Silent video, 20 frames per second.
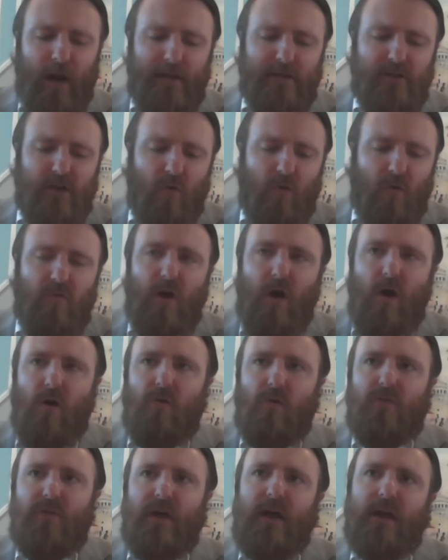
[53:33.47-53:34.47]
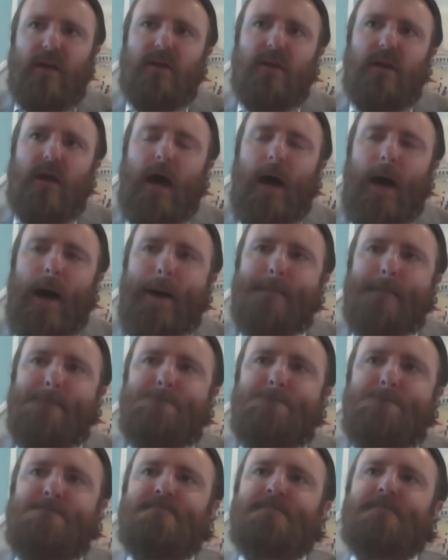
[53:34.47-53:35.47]
I don't know that.
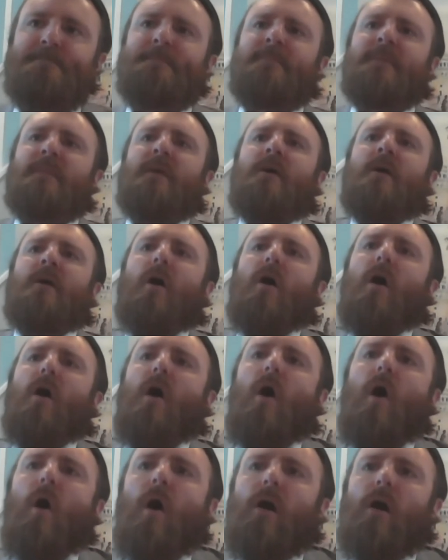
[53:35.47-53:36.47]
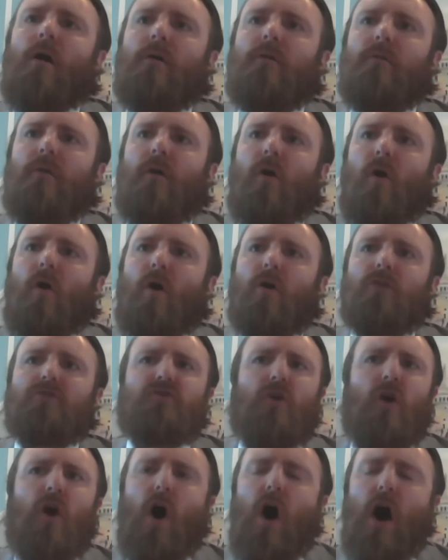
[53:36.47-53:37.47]
Um, our
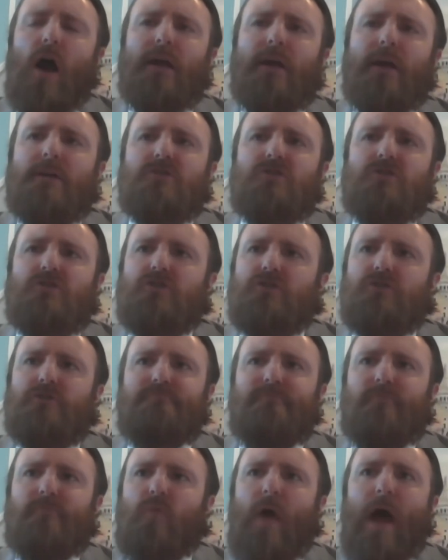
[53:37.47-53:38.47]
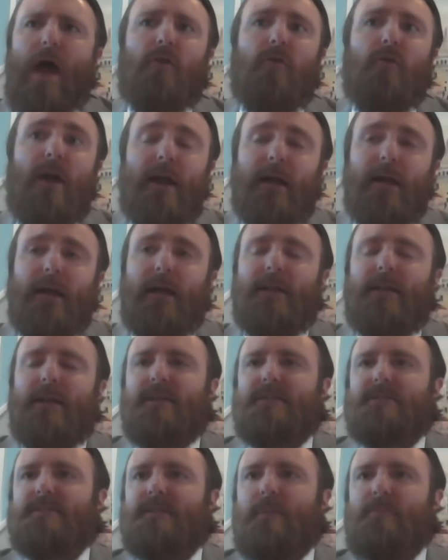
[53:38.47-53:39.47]
ultra hawkish rhetoric and,
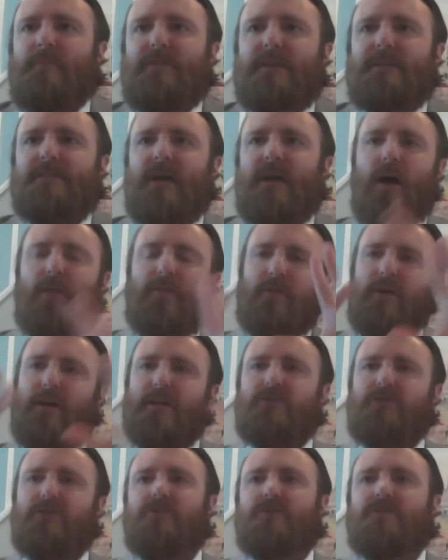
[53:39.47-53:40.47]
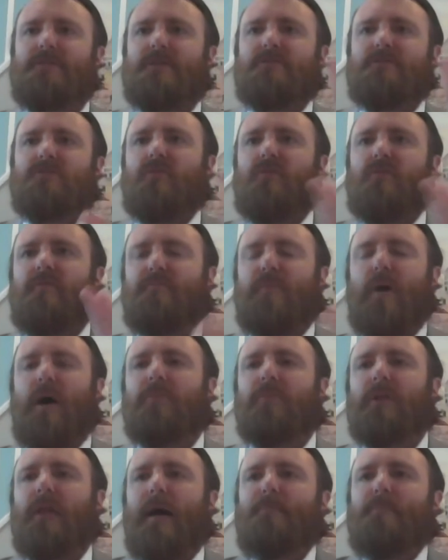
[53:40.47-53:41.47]
and some of these other issues that sort of
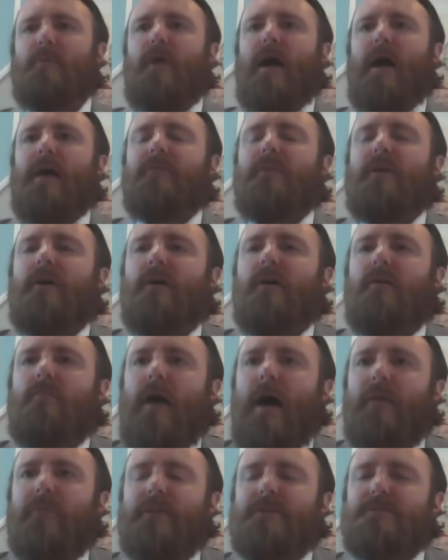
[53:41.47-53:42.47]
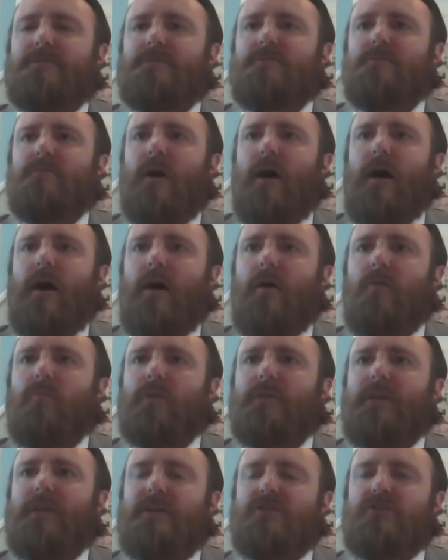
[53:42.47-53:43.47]
bubble up around around this uh,
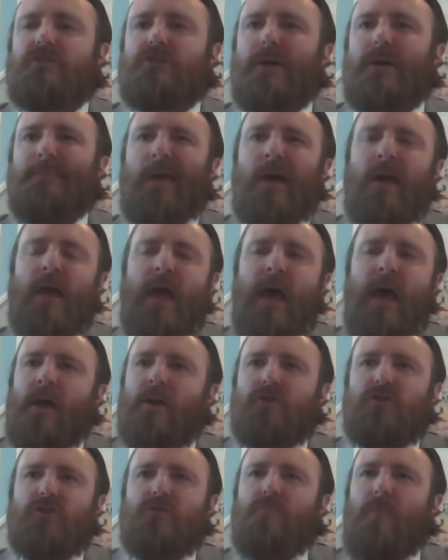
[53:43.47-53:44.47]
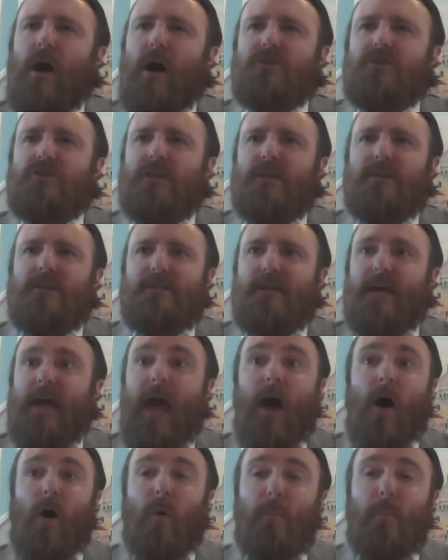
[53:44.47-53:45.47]
relationship do much to, to
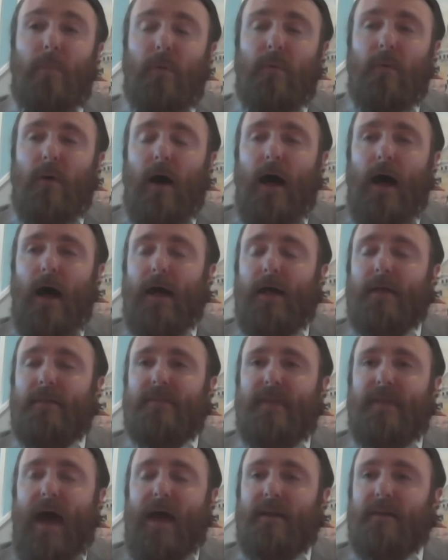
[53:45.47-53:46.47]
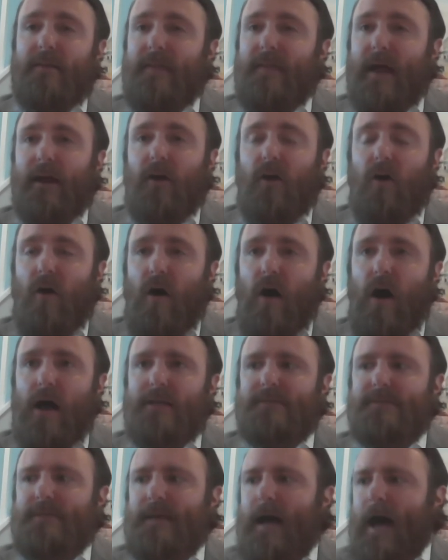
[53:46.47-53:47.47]
help uh, that that
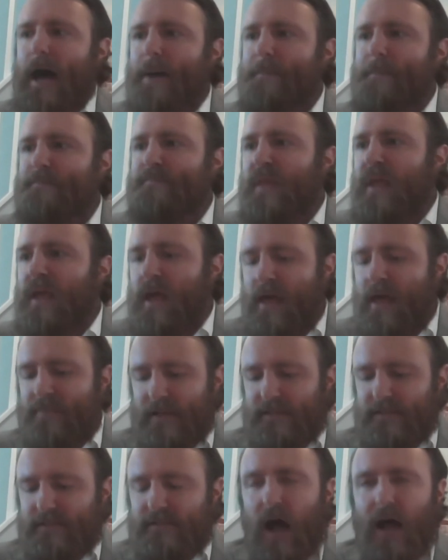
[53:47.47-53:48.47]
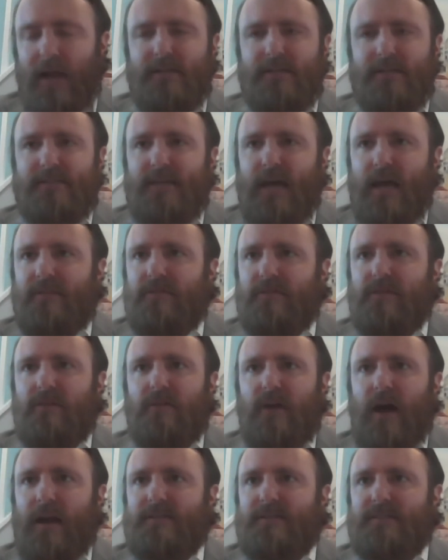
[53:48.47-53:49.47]
cause. Um, that's not to say that the
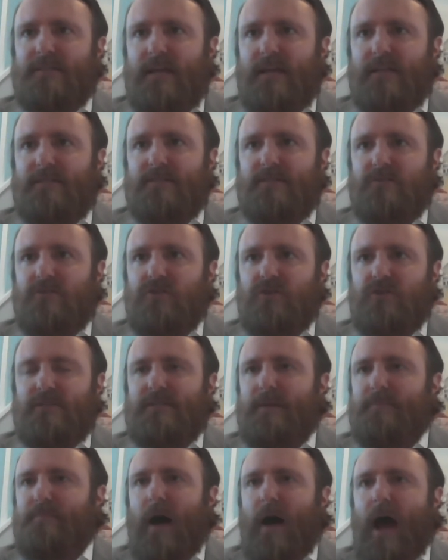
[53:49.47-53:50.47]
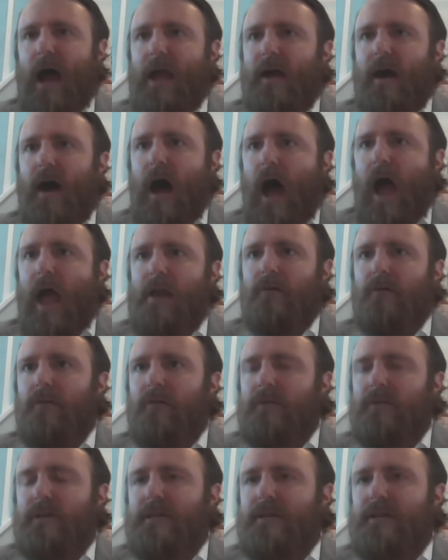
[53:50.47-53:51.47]
United States should sit by
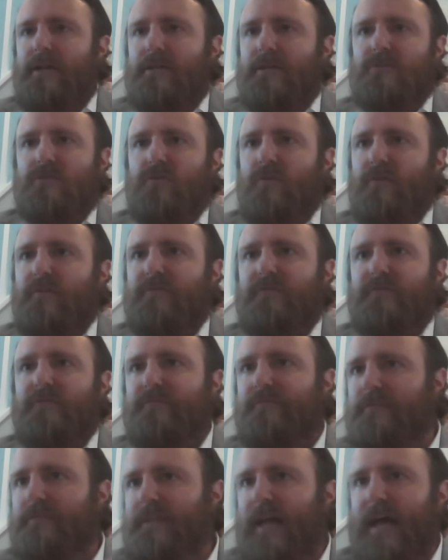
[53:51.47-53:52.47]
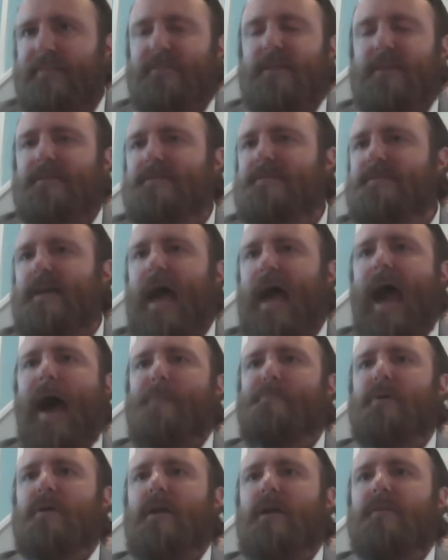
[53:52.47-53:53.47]
idle and, and sort of let this
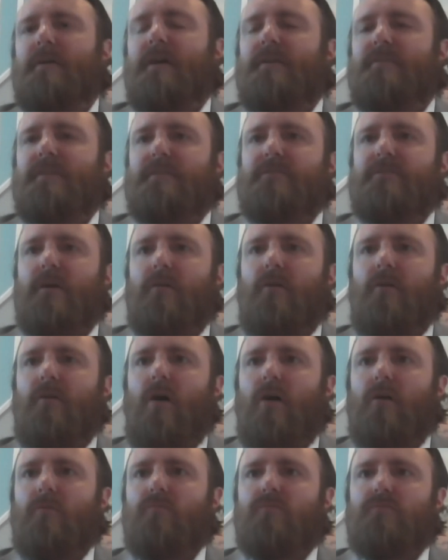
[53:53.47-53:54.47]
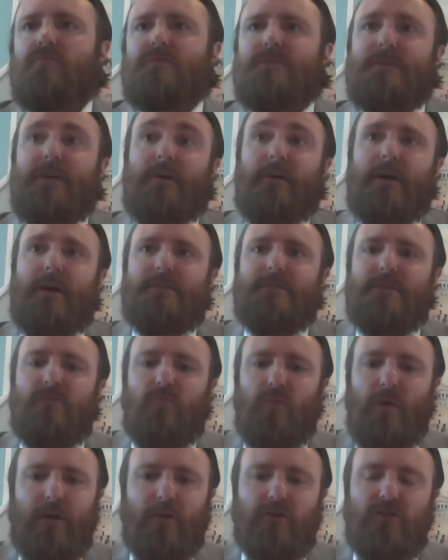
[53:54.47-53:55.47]
happen. I, I think there are serious
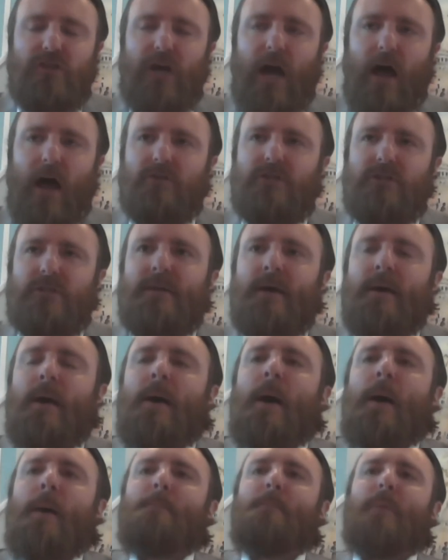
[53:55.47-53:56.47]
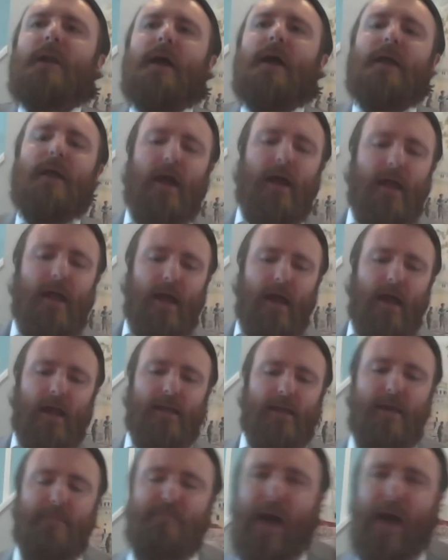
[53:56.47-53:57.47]
and real challenges, but I, I
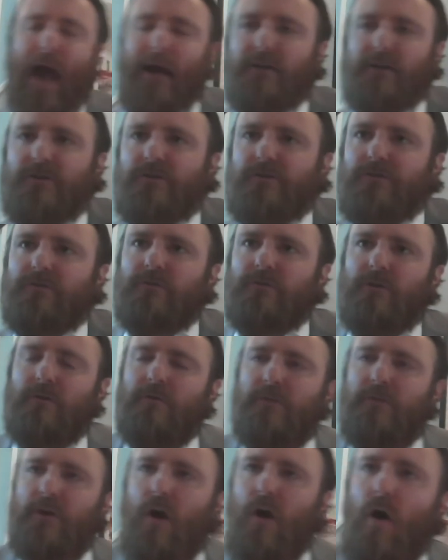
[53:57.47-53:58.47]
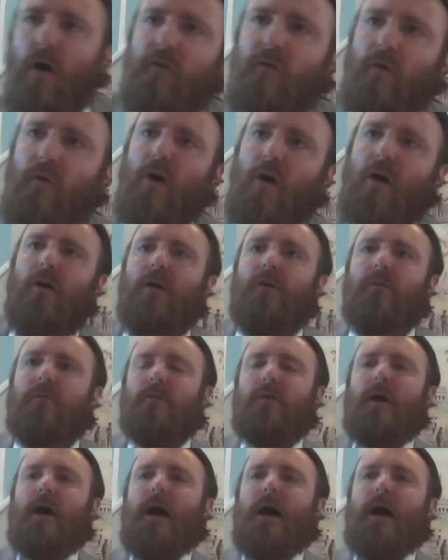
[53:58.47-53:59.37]
get back to the overall.